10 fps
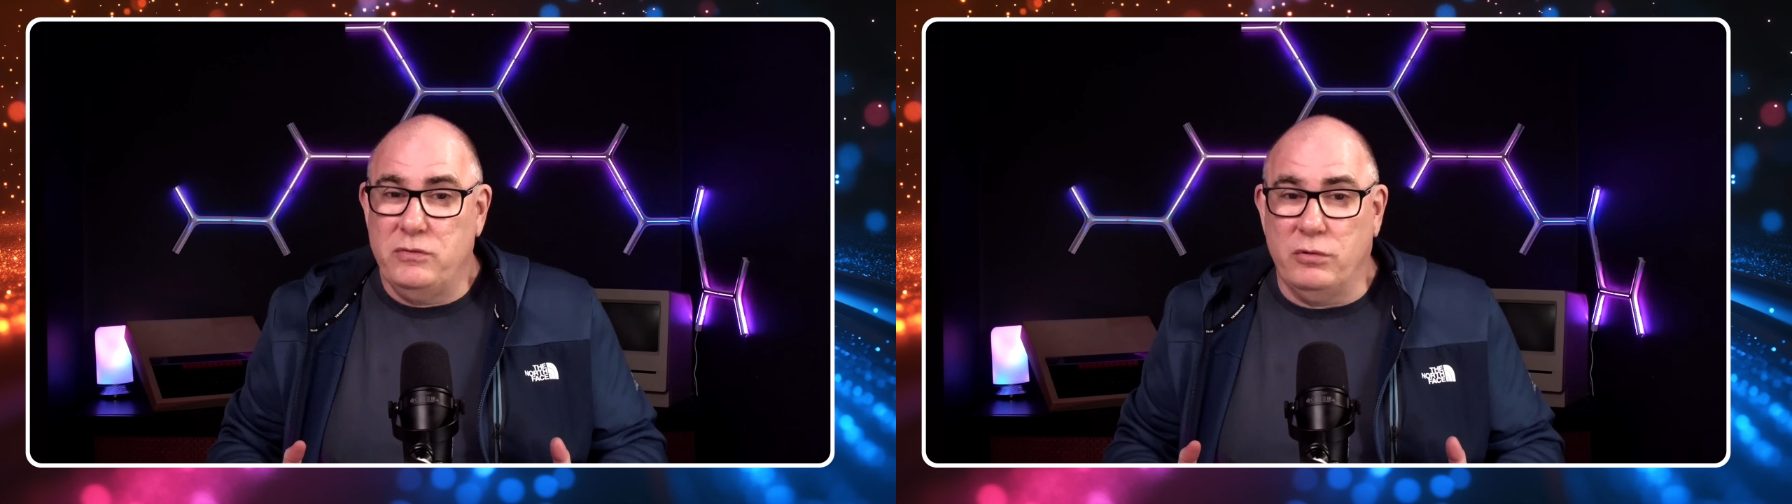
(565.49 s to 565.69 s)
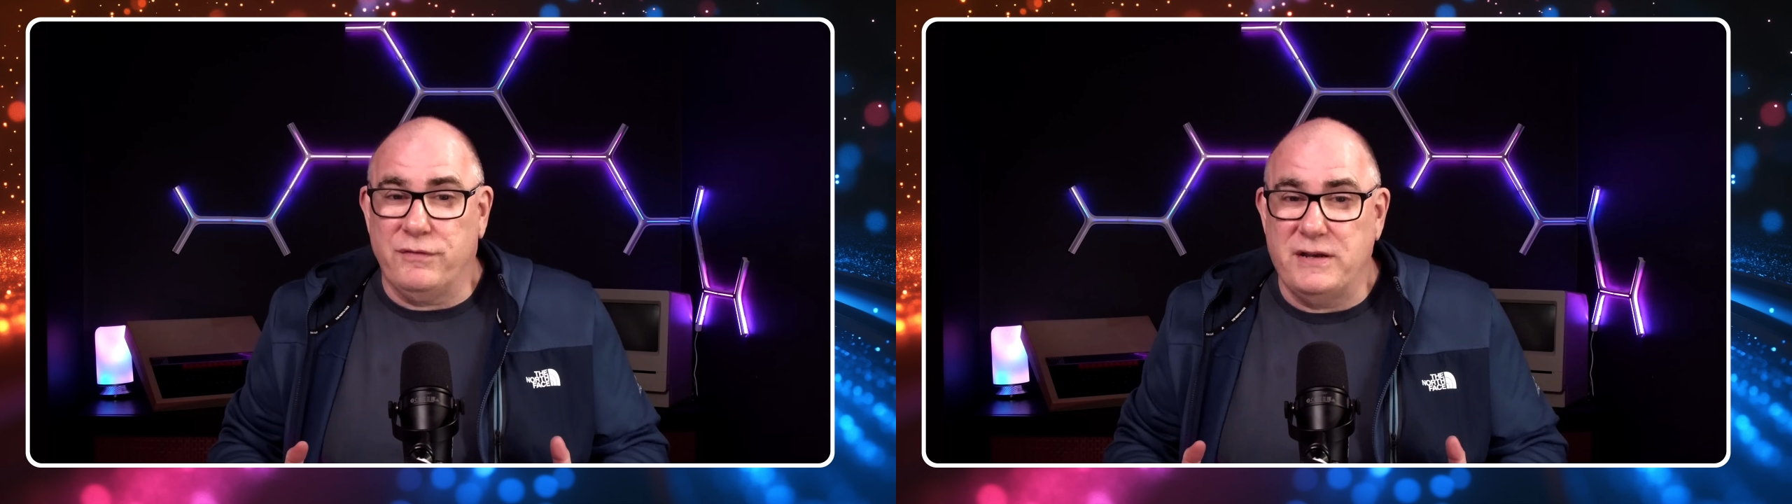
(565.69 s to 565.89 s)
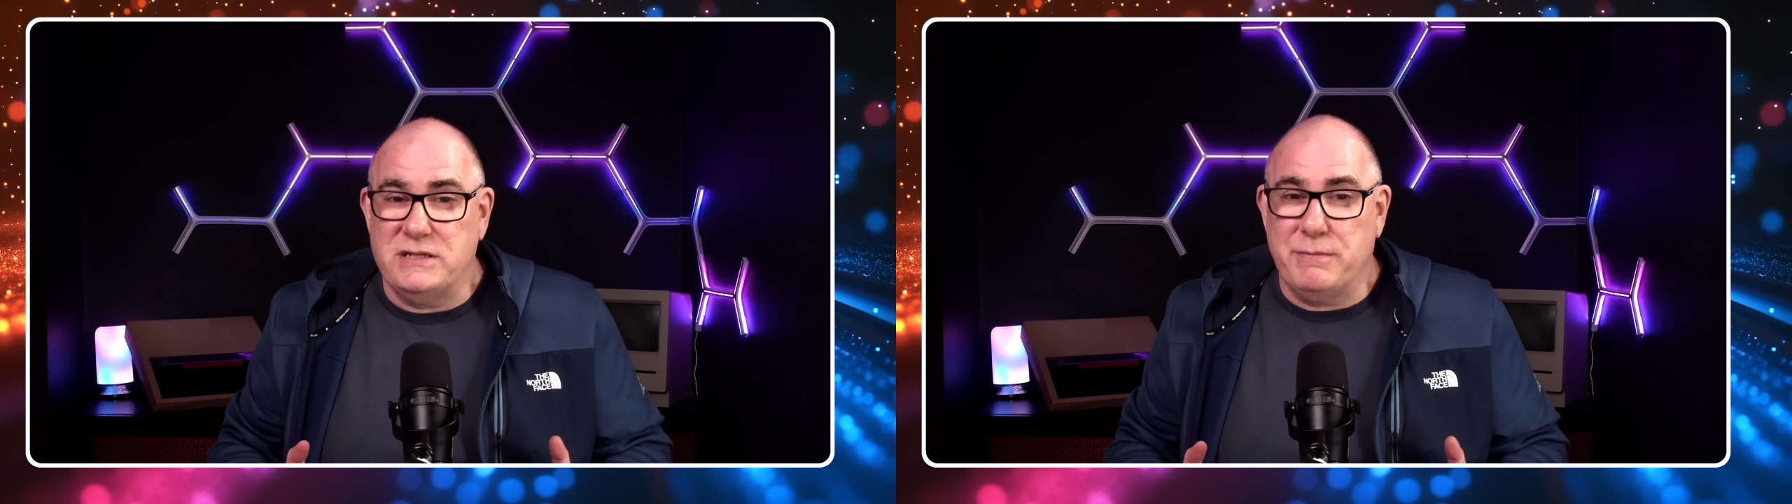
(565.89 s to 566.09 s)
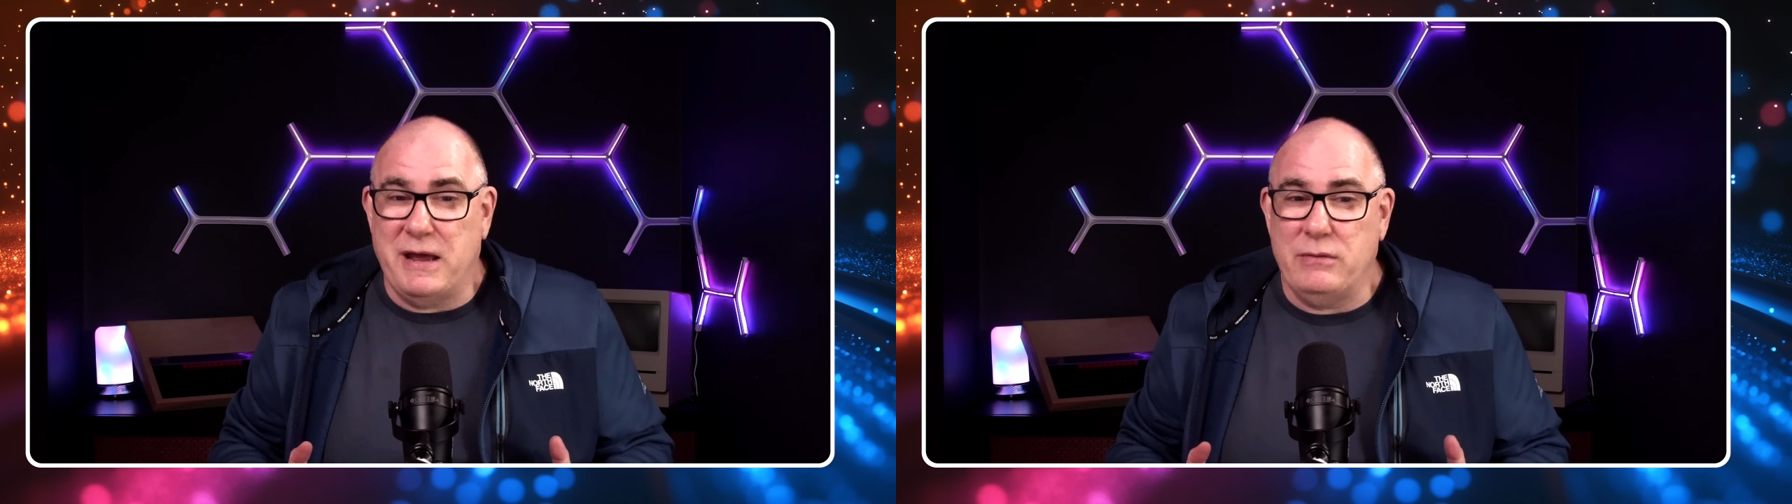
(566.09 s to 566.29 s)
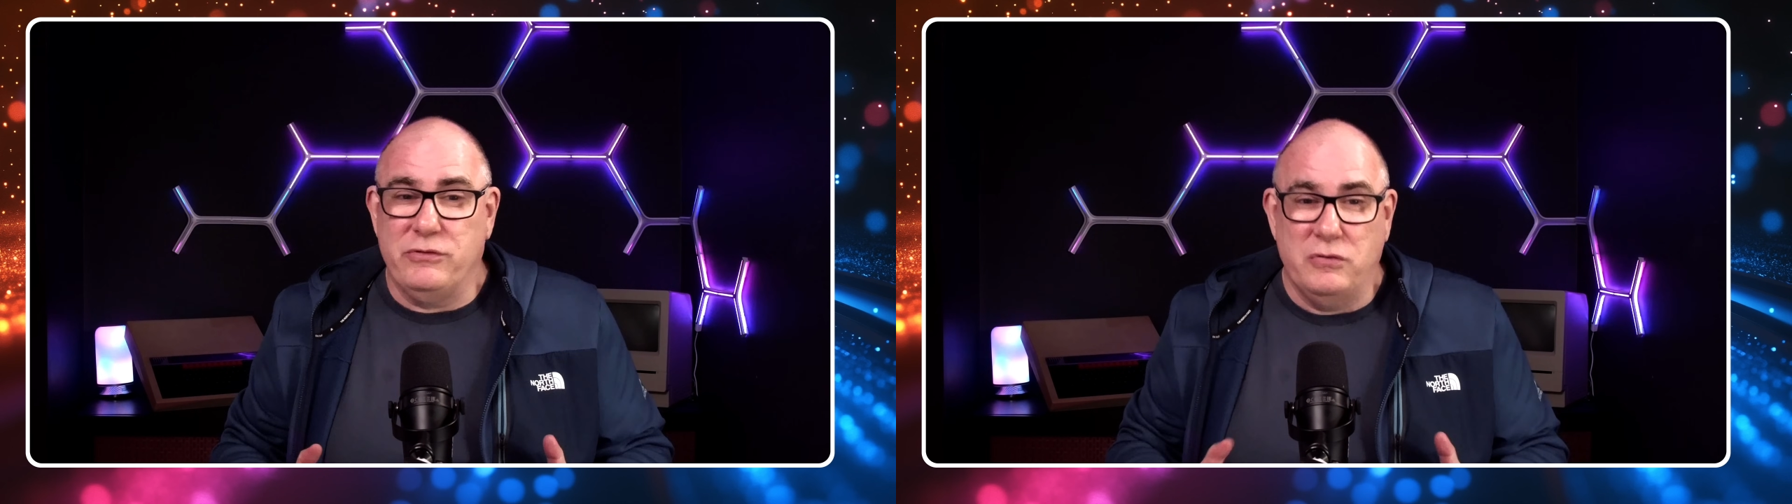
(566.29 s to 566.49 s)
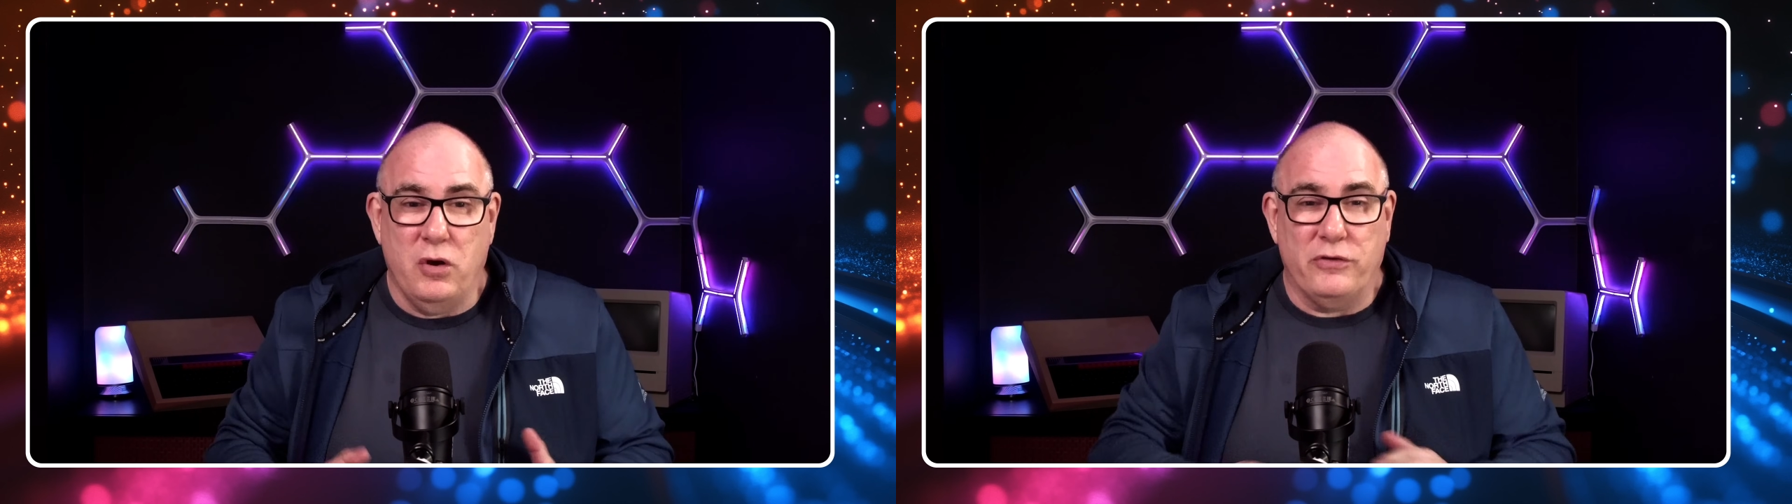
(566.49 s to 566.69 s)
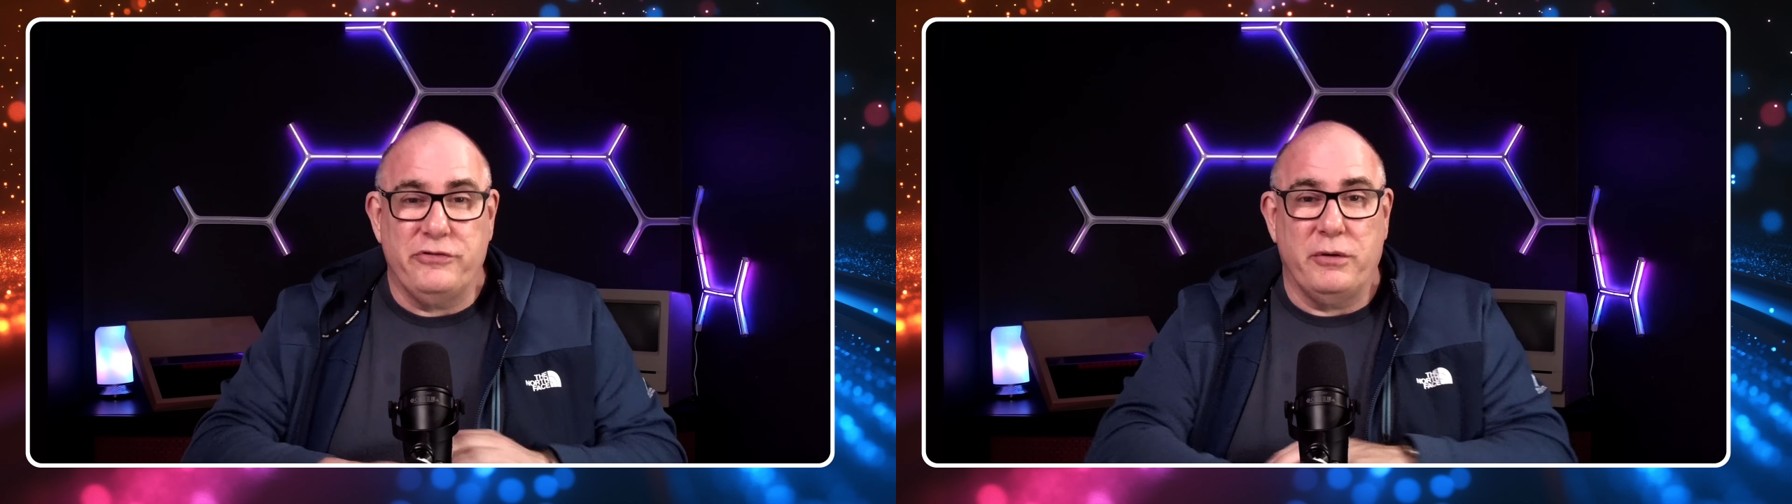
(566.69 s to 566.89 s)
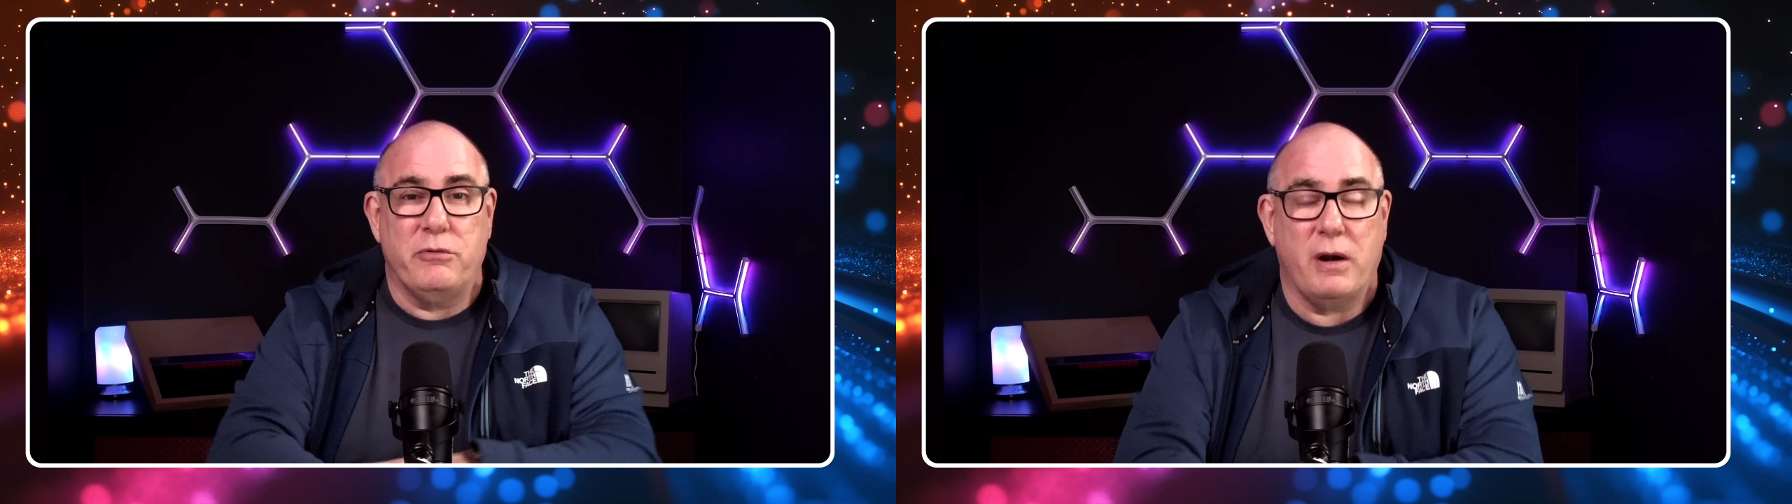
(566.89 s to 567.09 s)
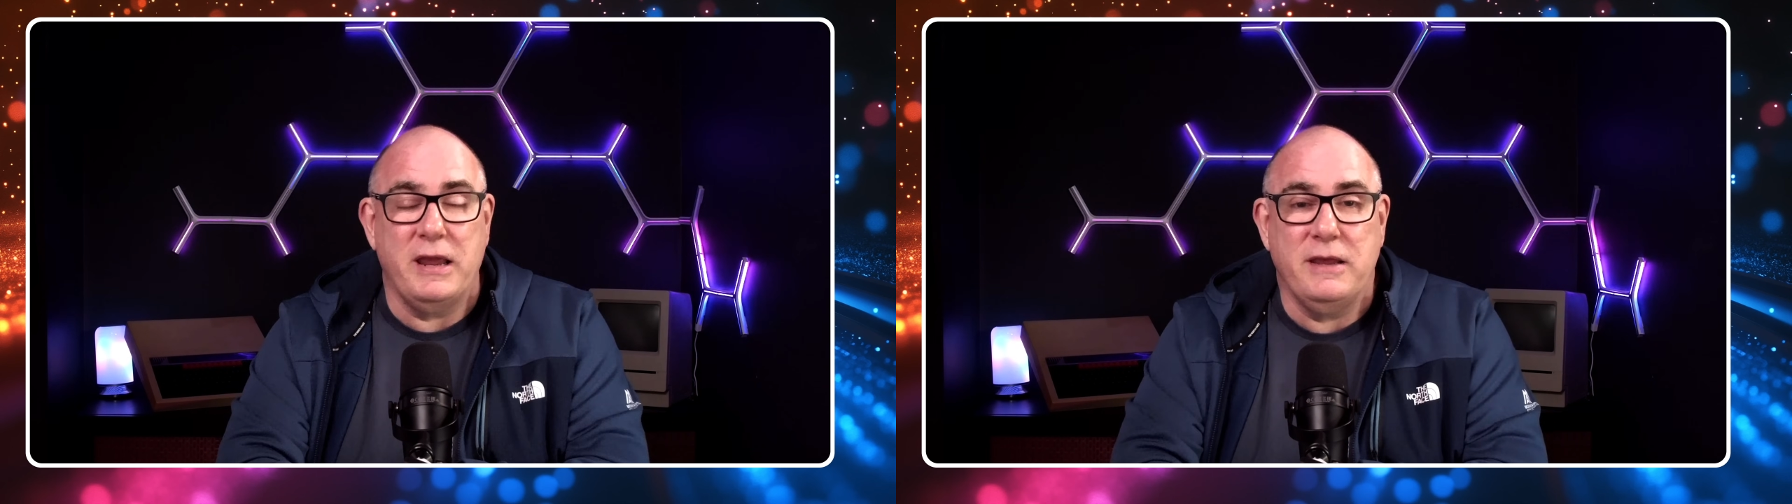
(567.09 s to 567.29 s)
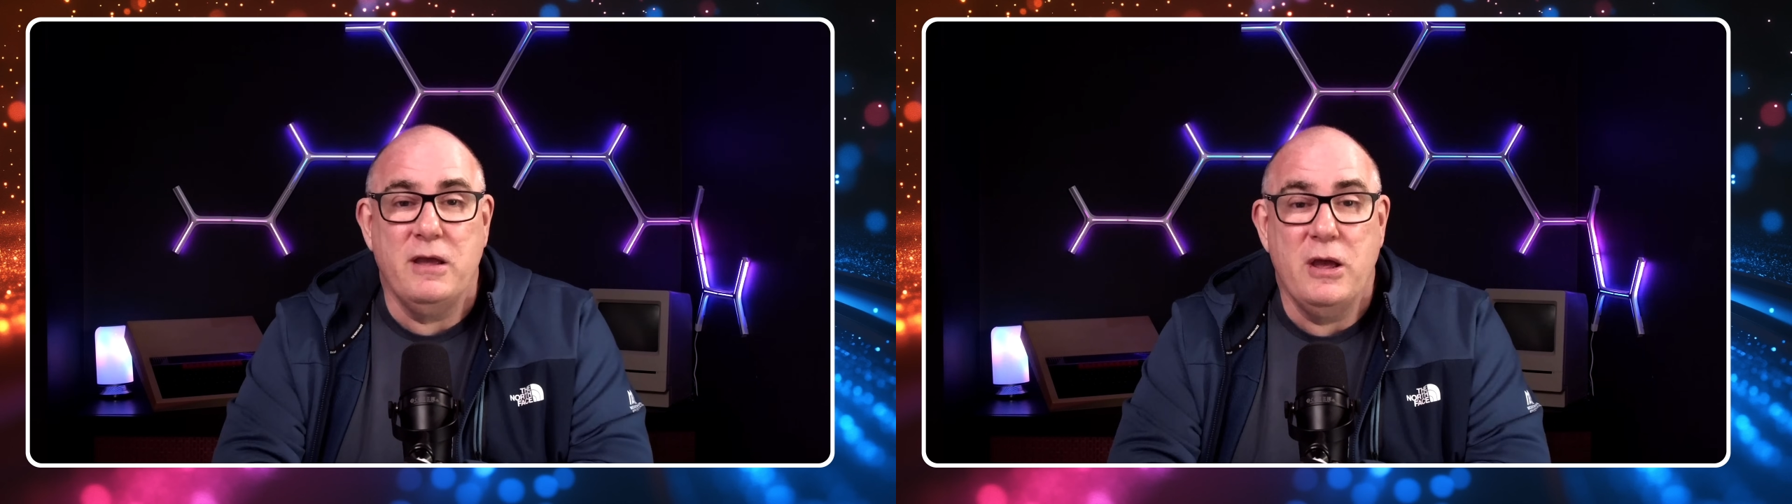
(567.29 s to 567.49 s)
north facing panels, not so
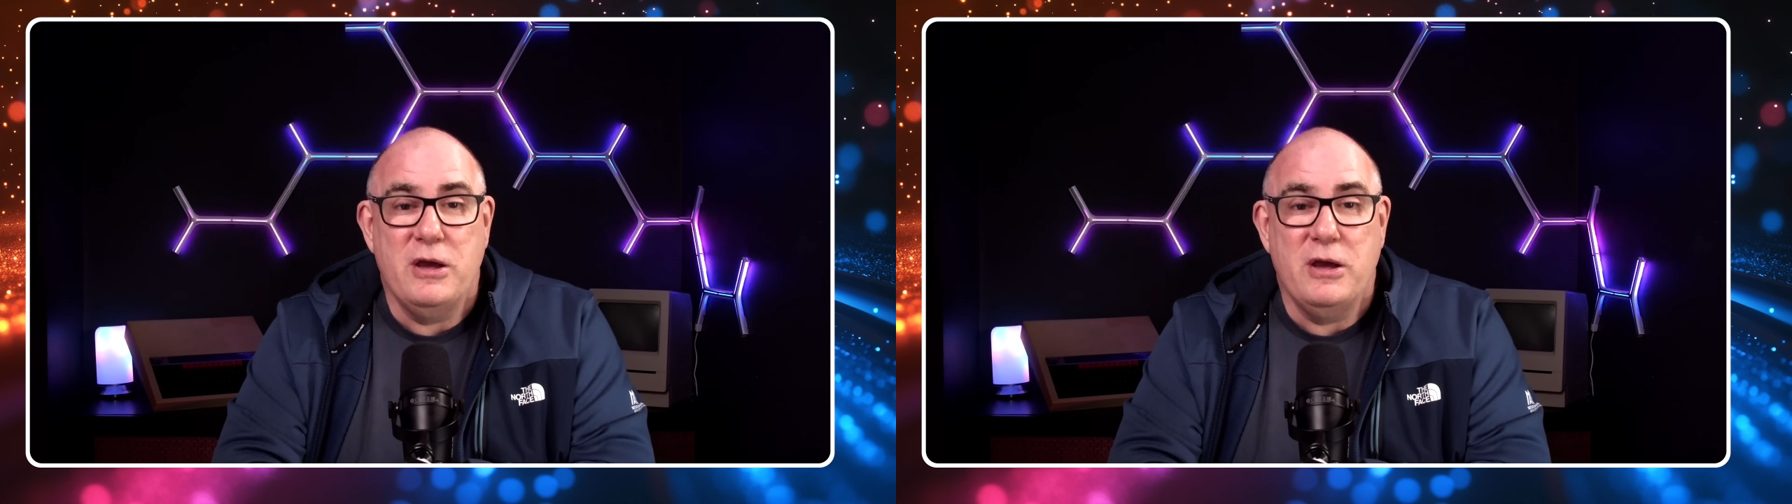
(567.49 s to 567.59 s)
great,